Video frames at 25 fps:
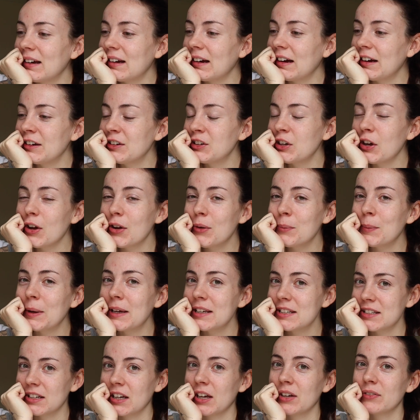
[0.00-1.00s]
I know my
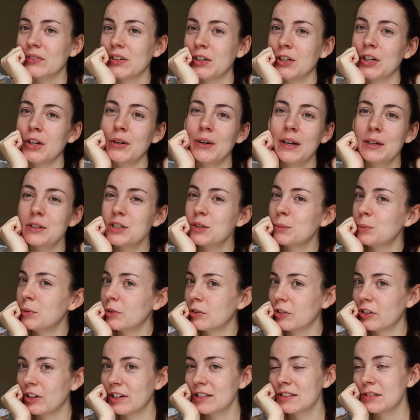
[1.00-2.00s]
stuff, I know how to
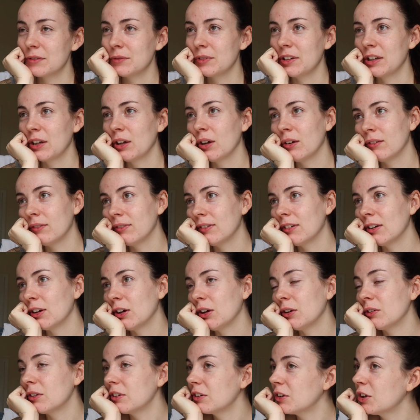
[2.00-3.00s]
progressively
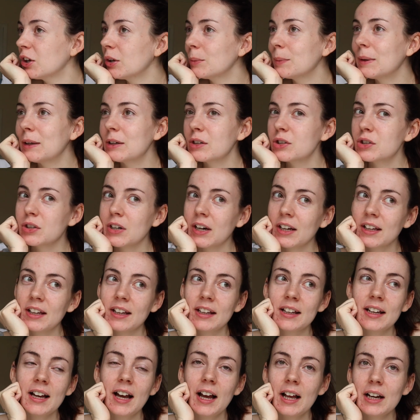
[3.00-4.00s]
overload, I know about
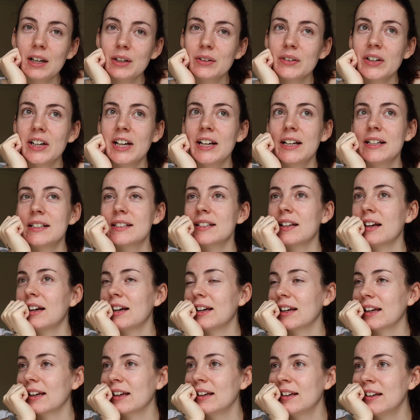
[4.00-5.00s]
tracking calories,
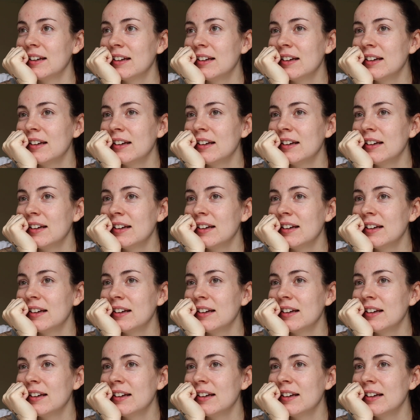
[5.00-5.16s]
I